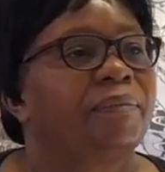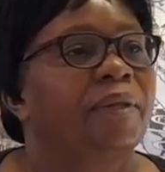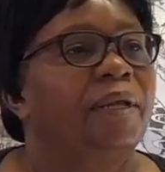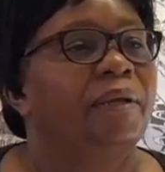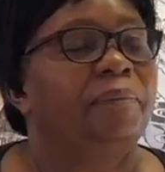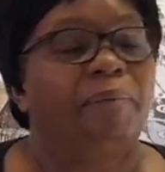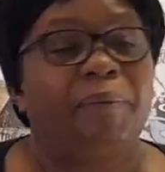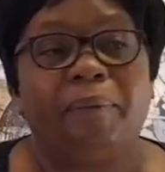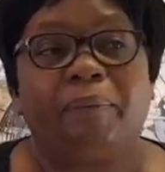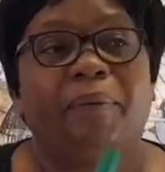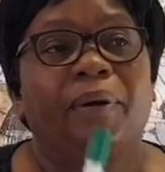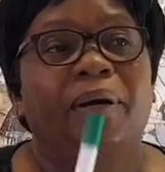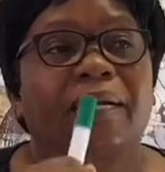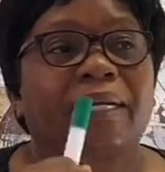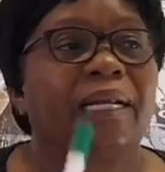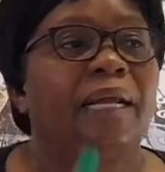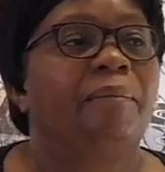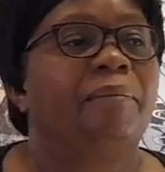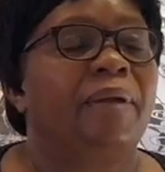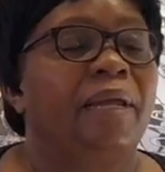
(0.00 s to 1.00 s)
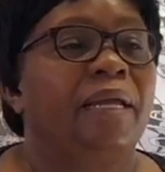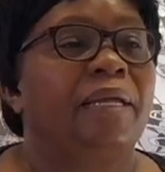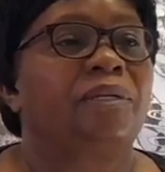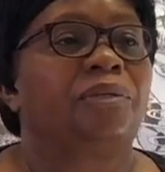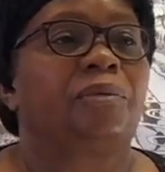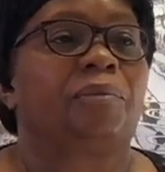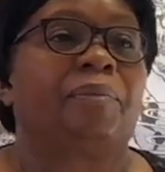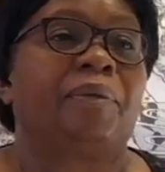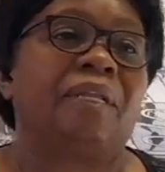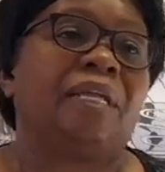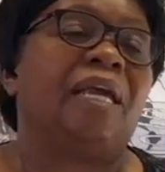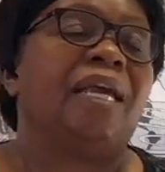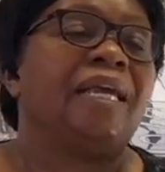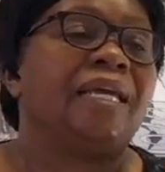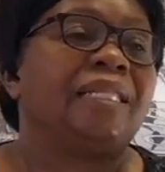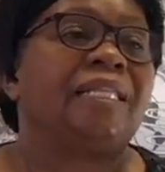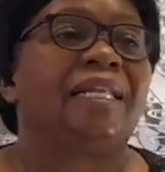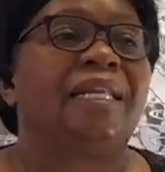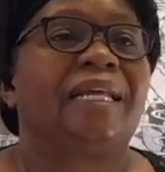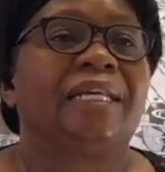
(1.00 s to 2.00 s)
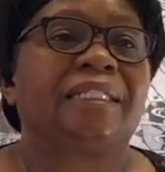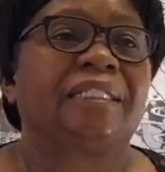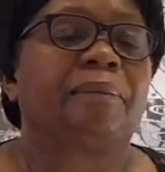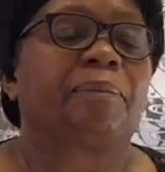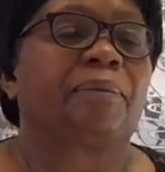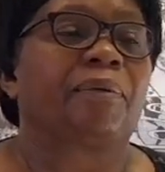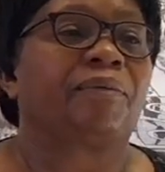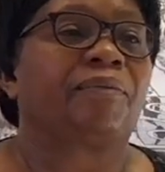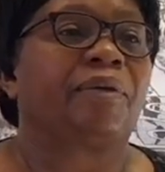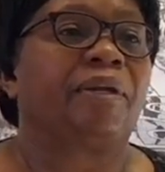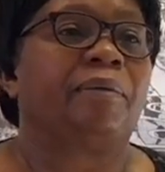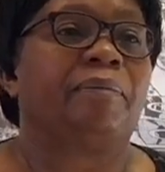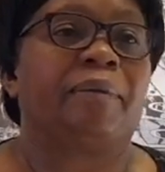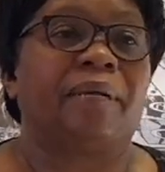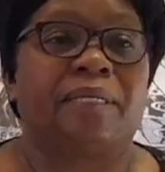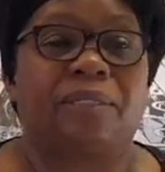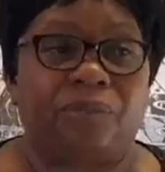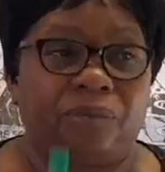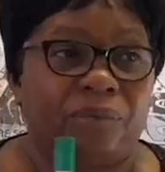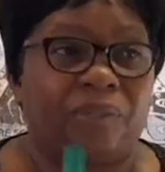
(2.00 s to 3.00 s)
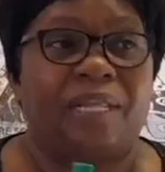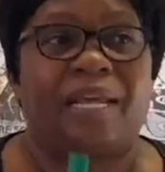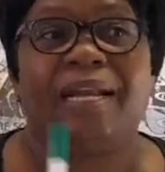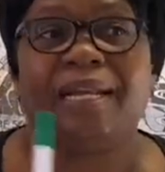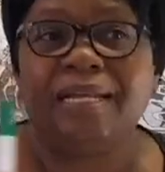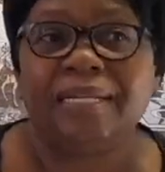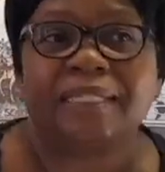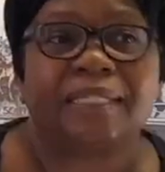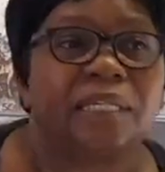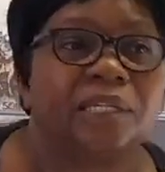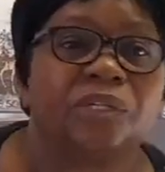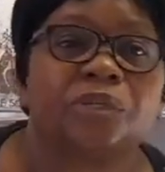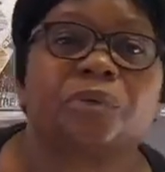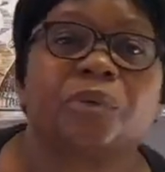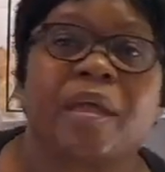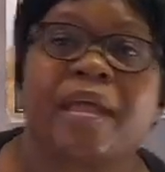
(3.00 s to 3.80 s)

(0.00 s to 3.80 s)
And people claim her to be the last prophet, but do they listen to